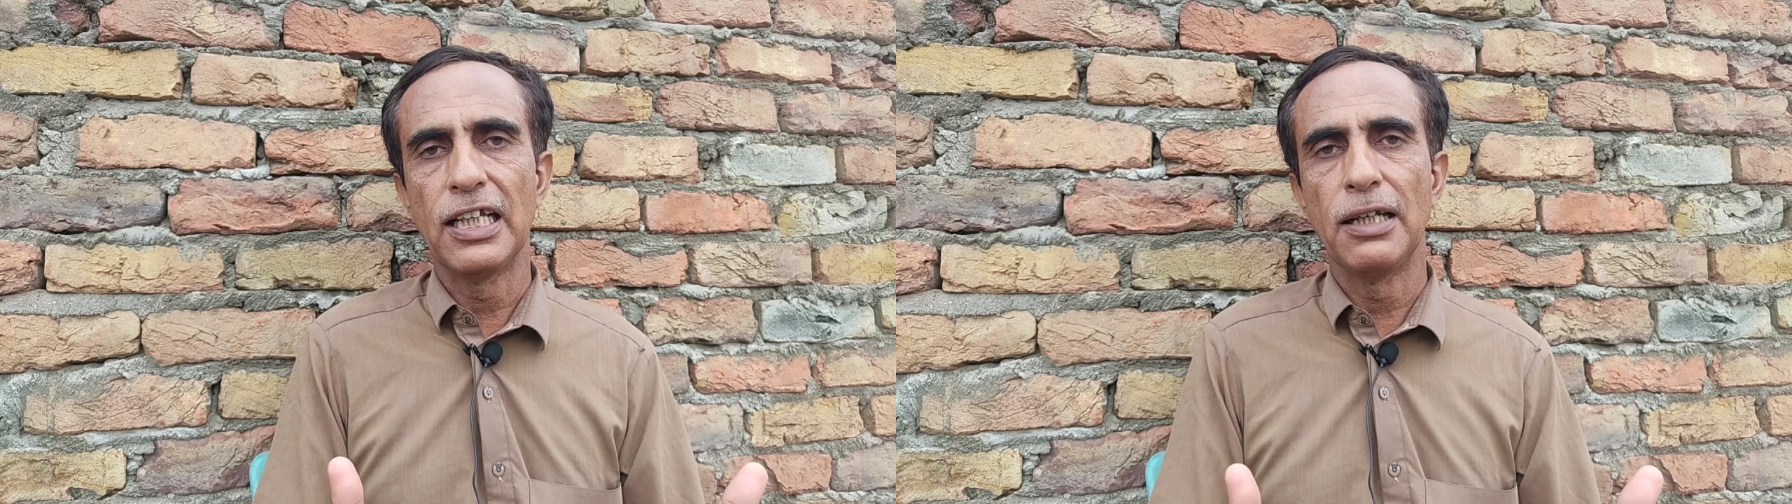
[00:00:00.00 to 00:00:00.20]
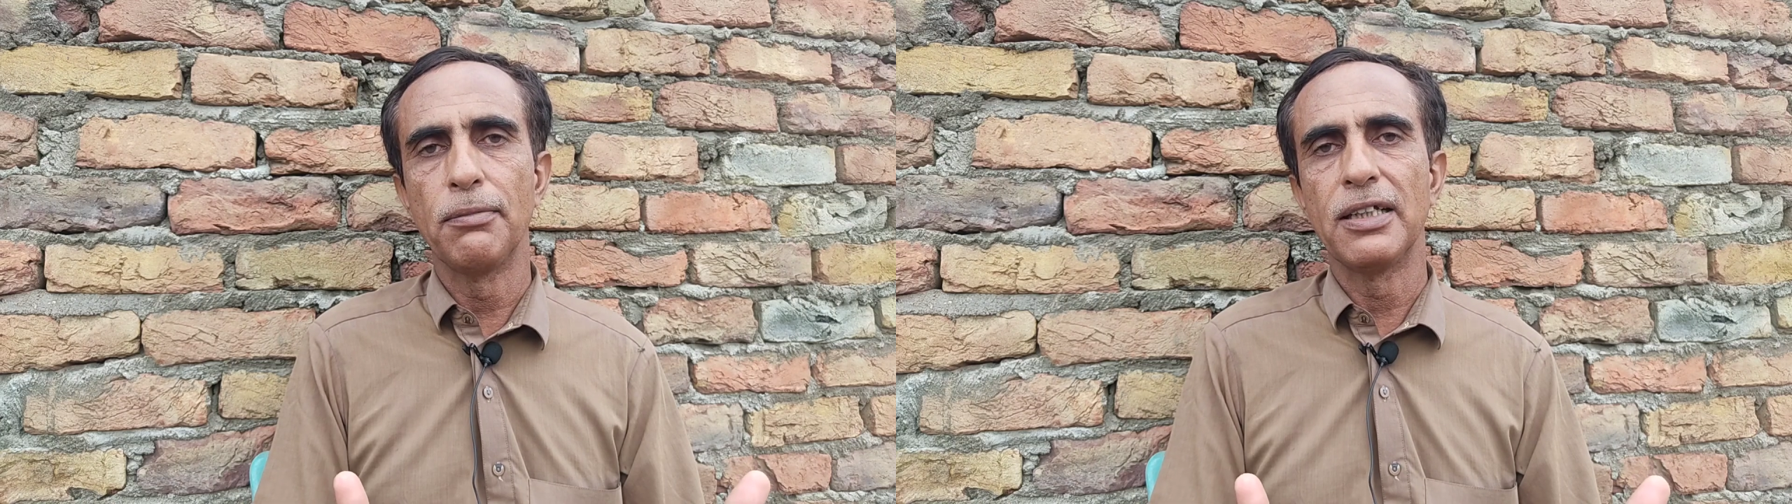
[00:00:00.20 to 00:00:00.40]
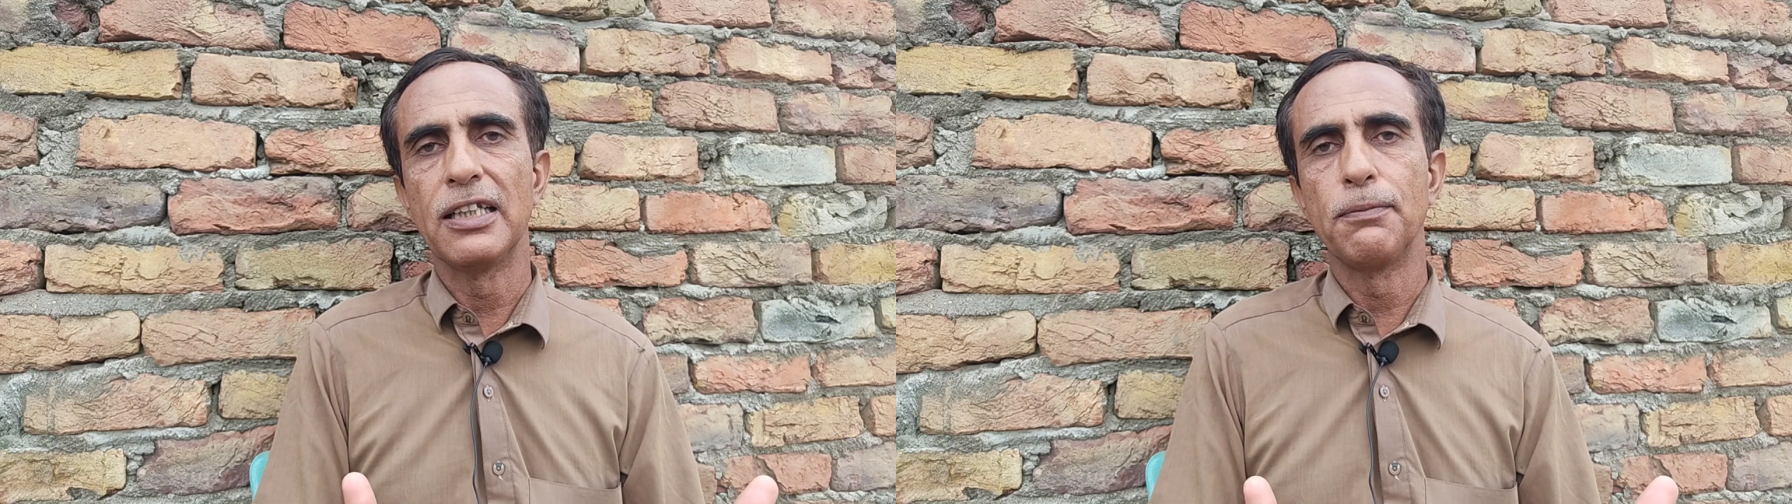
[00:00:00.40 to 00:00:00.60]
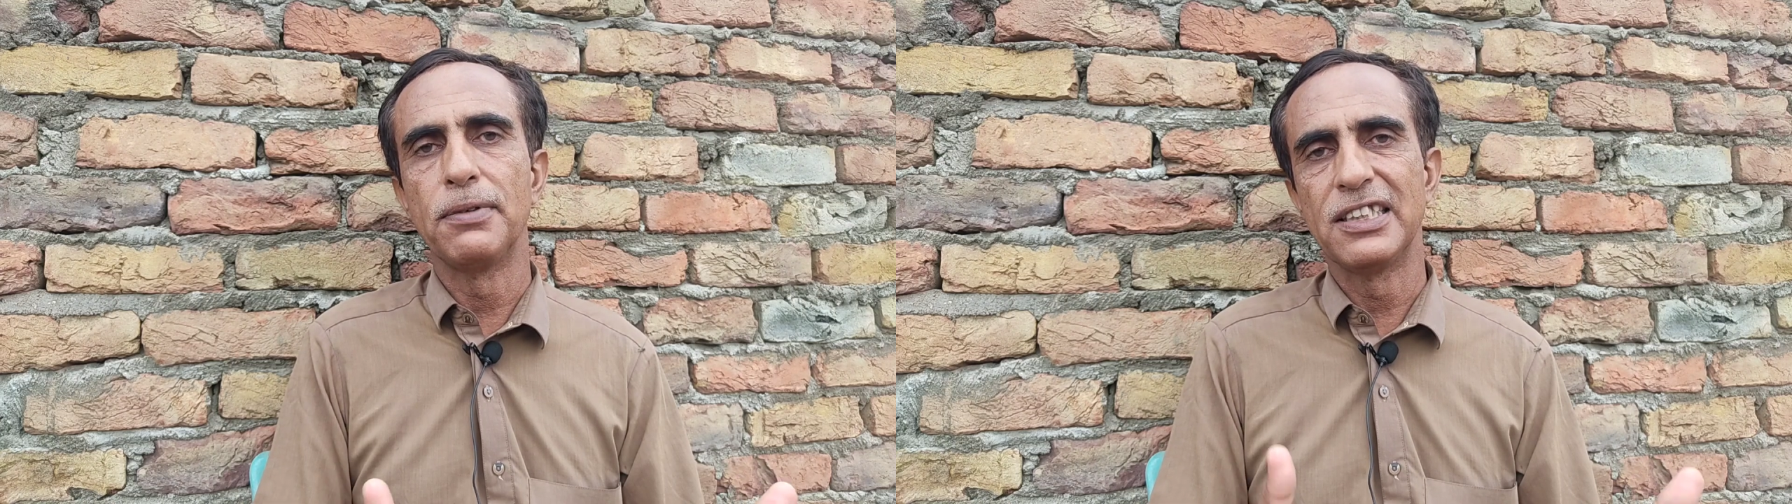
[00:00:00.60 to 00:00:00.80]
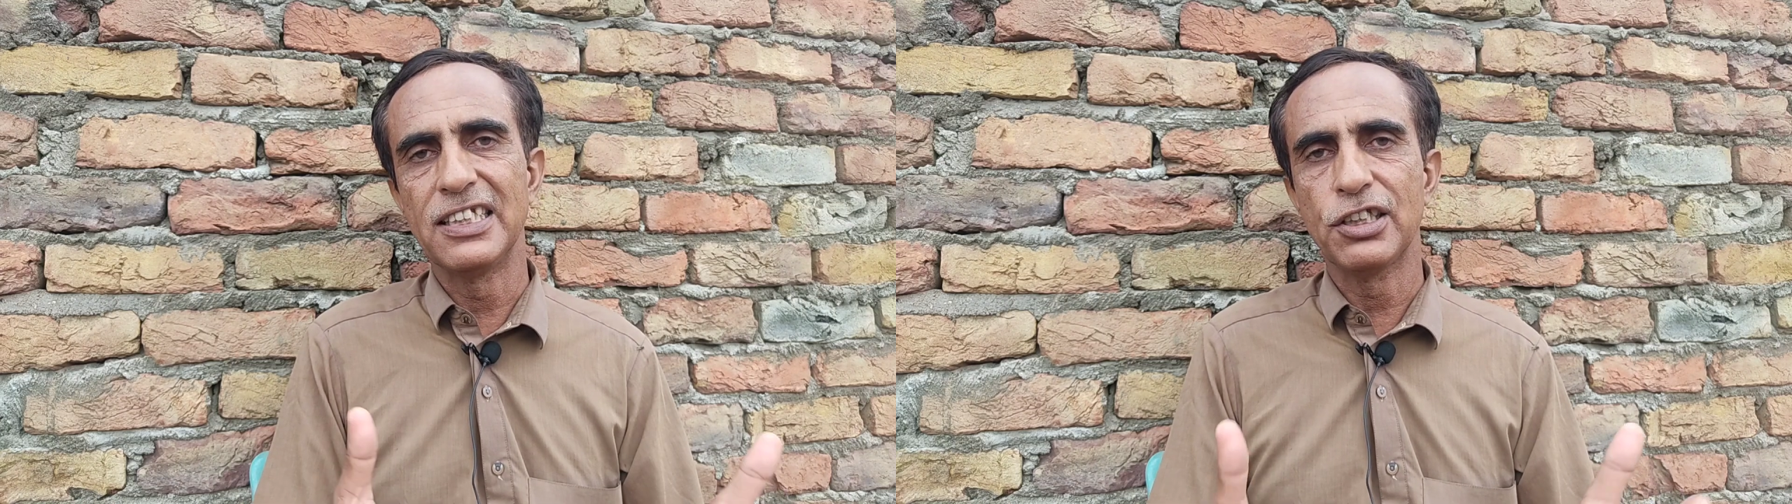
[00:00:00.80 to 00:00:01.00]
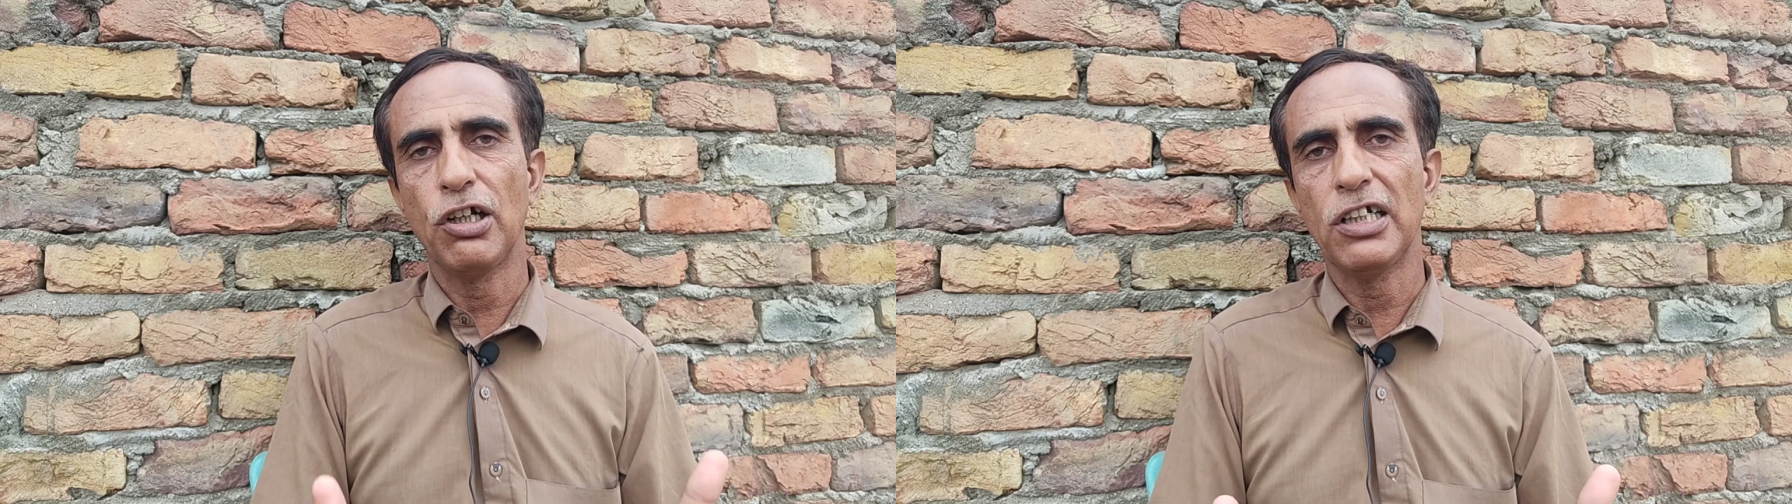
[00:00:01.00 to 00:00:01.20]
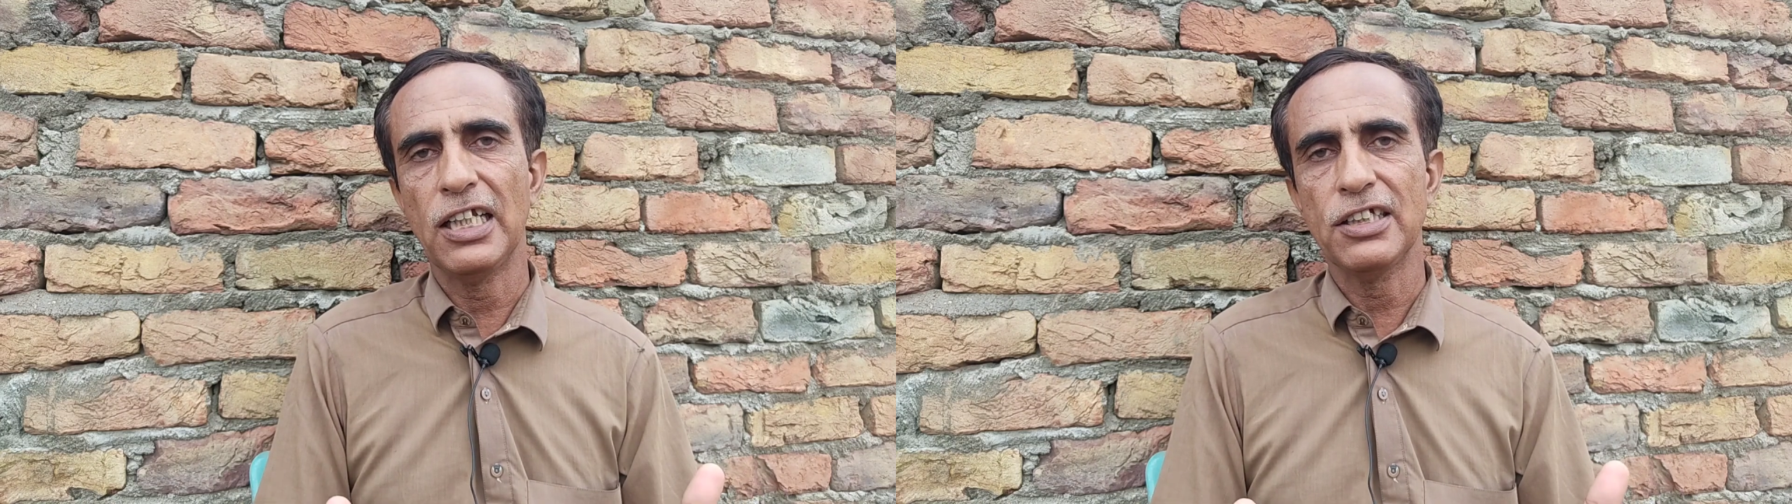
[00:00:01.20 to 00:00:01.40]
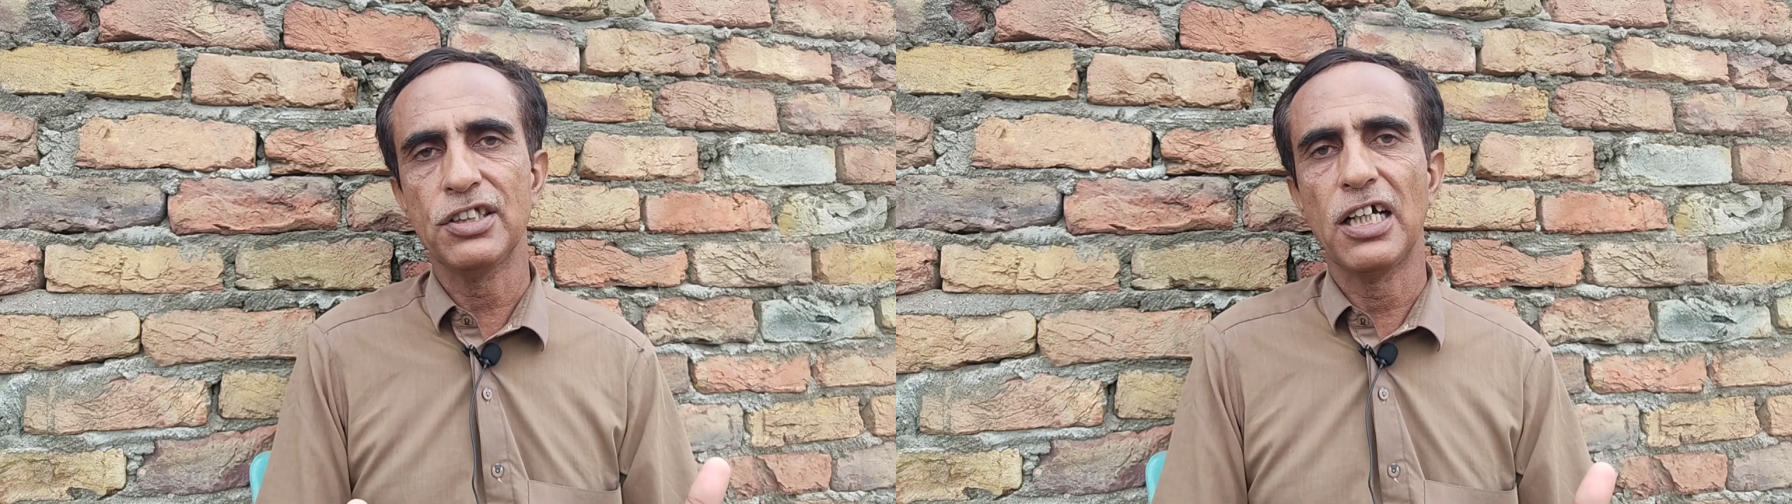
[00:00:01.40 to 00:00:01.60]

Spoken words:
them in business context